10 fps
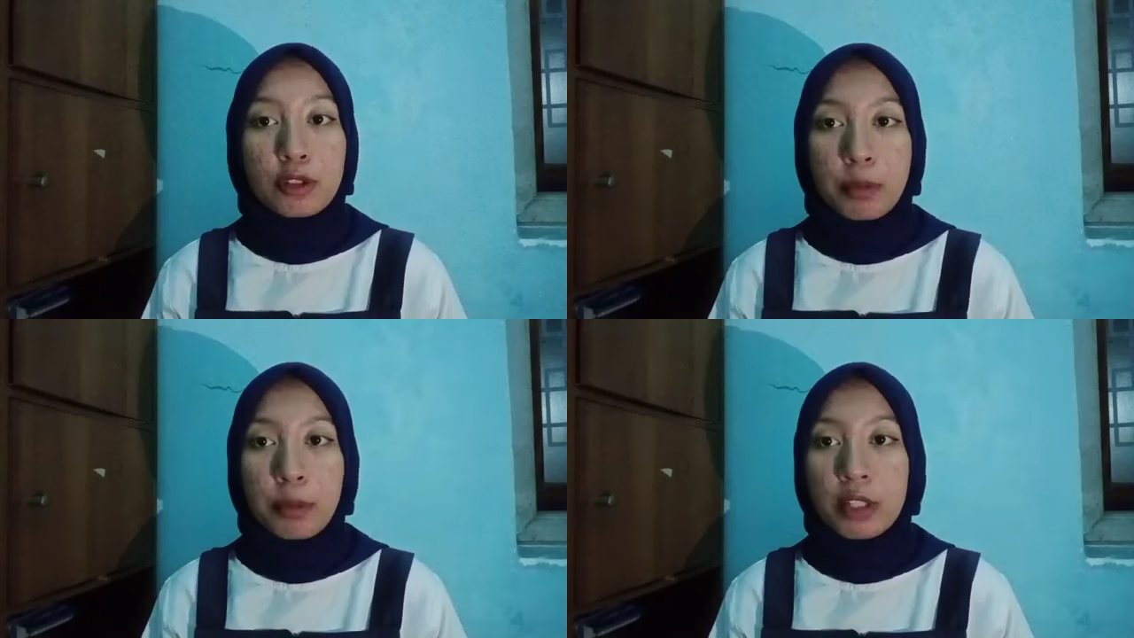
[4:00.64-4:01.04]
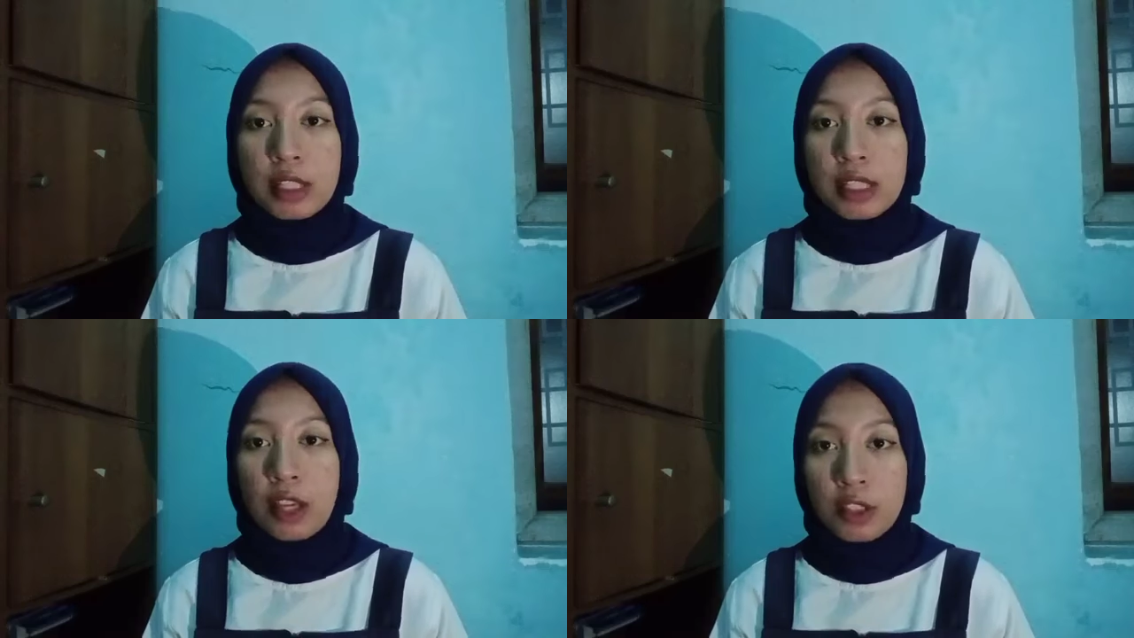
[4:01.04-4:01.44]

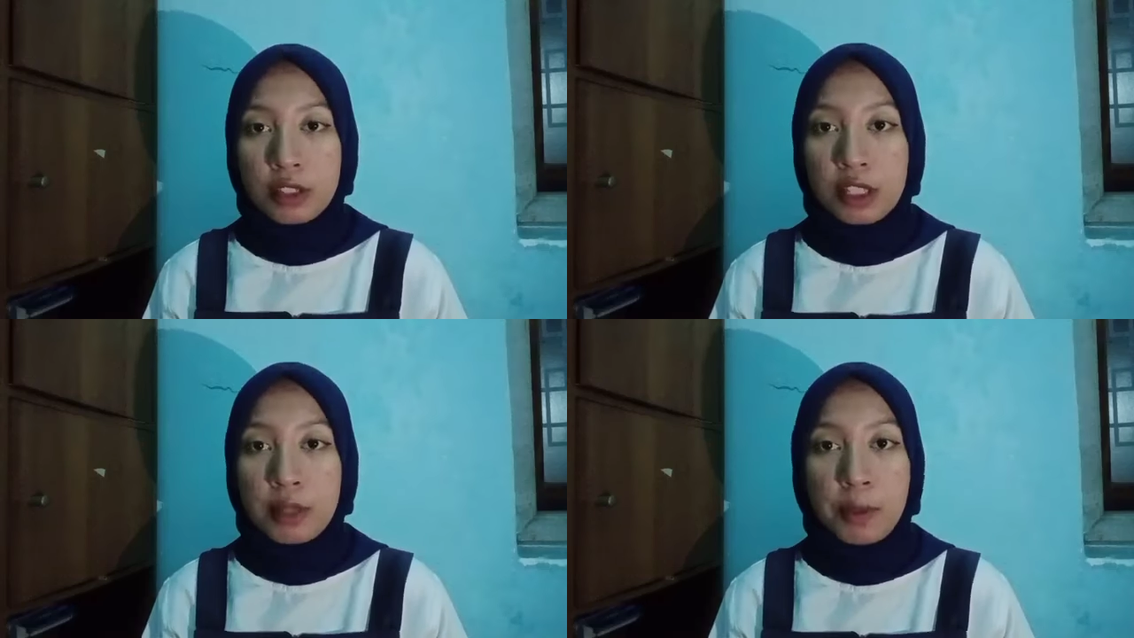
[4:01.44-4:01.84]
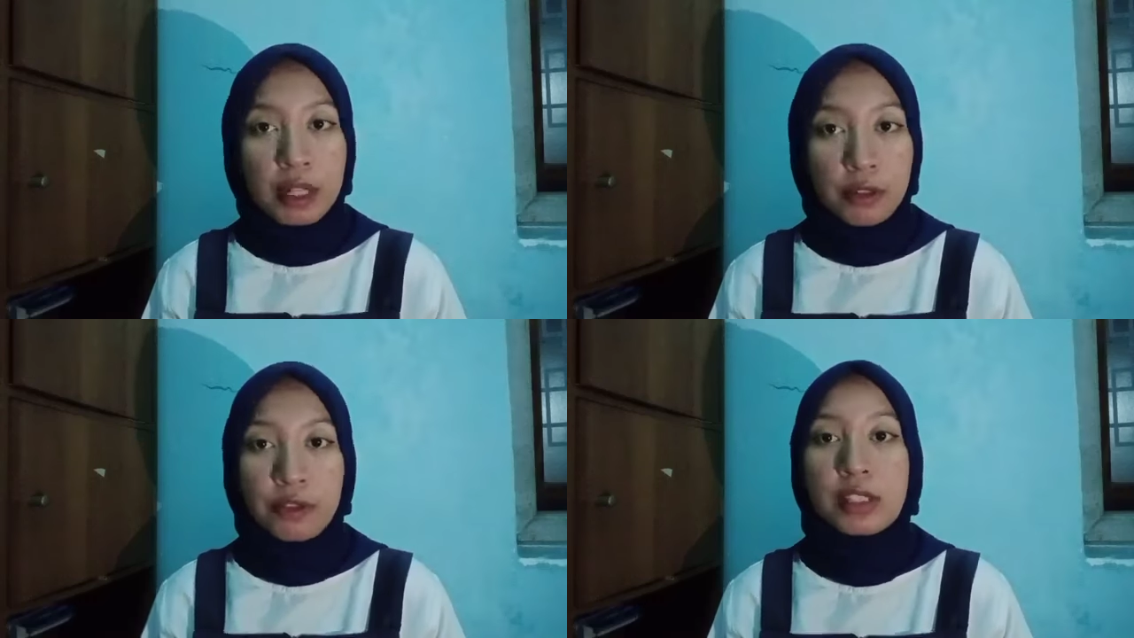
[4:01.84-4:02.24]
policyholder's
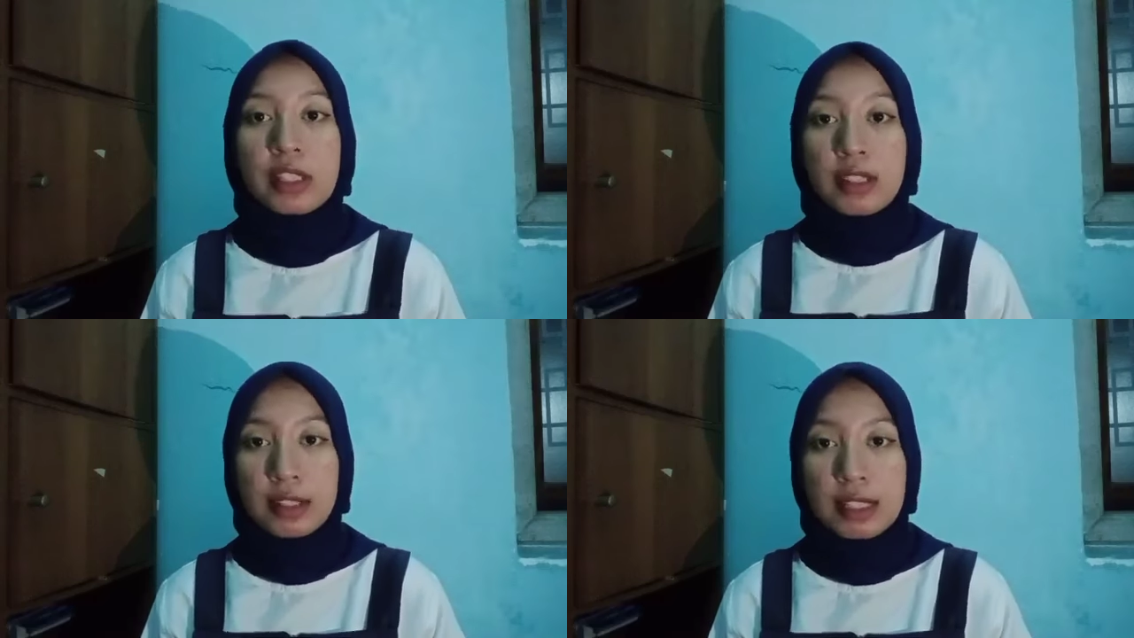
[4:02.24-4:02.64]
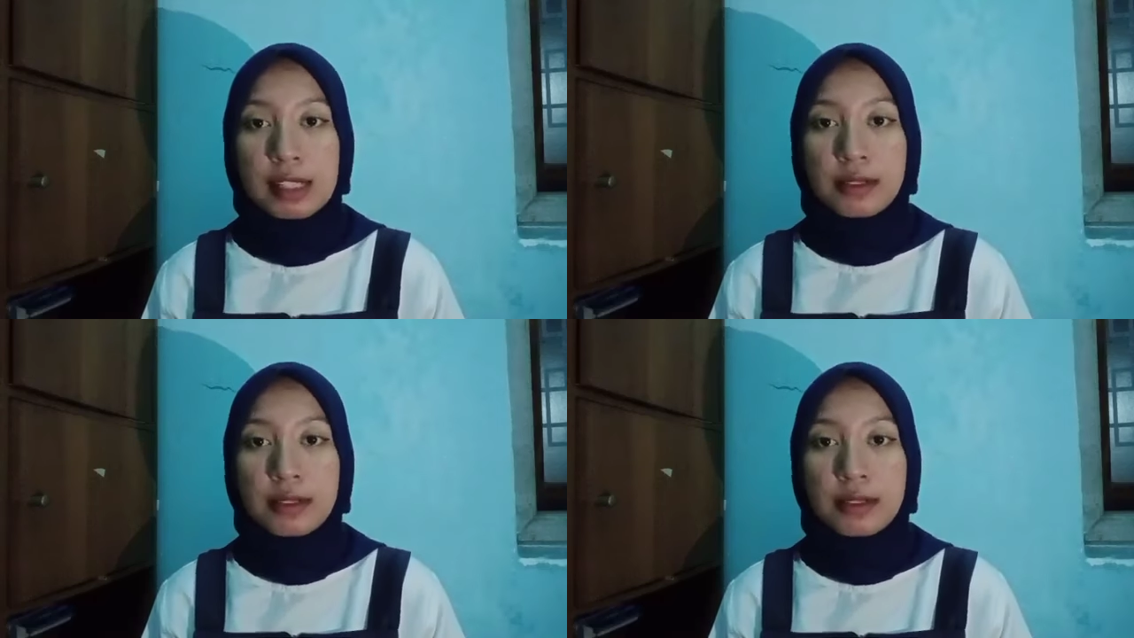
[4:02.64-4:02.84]
beneficiaries.